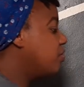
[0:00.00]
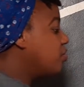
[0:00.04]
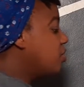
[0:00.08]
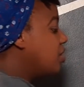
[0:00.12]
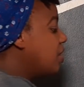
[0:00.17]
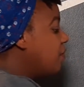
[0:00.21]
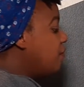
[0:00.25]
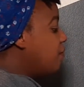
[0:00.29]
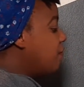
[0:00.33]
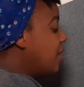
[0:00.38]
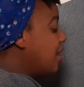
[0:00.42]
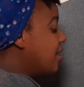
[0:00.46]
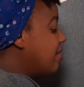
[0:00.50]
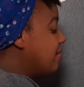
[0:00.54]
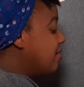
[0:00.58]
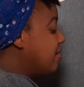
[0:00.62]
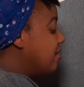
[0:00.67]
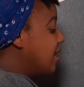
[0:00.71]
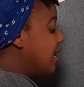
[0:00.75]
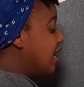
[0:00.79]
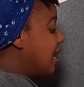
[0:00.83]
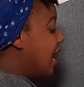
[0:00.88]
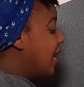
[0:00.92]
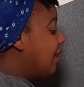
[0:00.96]
So the first
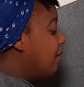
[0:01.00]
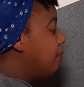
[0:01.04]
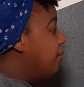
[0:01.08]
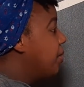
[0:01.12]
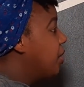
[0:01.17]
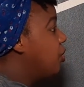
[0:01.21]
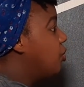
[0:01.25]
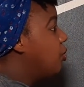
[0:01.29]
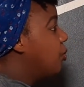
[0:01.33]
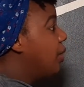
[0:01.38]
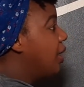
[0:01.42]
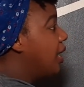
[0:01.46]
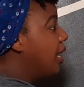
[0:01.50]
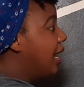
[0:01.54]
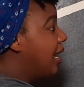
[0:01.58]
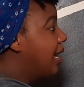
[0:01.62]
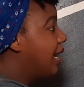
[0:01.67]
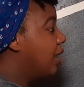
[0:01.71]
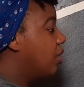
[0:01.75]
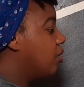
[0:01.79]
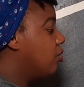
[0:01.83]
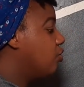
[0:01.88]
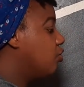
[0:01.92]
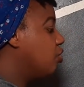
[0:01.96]
thing I'll be doing
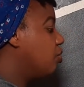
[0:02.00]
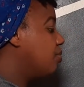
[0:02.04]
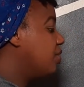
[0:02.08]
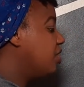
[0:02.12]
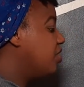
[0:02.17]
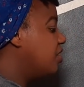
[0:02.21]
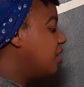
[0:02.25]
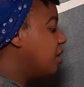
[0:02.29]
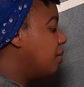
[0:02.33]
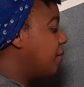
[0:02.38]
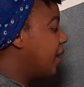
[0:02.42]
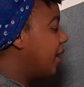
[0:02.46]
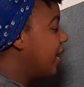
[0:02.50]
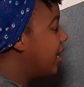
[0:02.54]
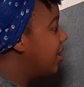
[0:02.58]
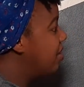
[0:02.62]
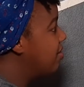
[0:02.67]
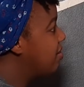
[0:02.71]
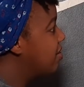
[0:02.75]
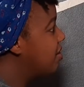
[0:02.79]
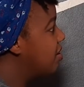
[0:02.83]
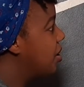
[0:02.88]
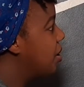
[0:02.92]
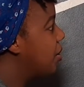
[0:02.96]
in automating my
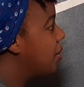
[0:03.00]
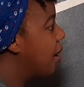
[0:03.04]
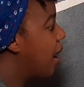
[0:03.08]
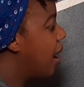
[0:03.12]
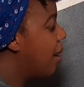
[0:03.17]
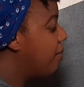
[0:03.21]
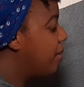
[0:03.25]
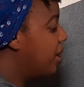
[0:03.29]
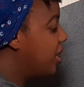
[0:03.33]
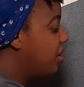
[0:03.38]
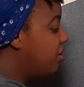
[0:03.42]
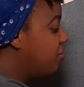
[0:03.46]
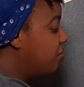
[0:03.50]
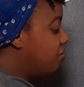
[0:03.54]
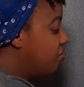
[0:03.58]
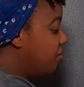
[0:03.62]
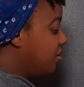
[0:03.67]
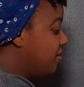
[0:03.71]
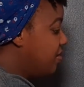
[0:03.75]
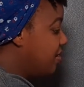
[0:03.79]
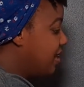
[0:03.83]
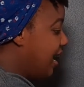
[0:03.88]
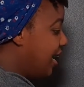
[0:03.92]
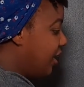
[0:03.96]
Instagram is
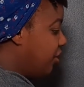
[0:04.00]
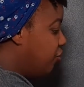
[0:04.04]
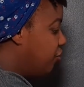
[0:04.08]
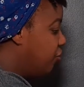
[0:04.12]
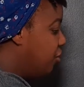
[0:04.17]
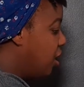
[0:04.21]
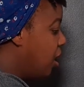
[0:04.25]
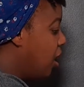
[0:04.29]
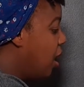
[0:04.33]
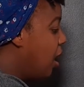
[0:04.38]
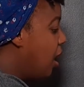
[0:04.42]
research.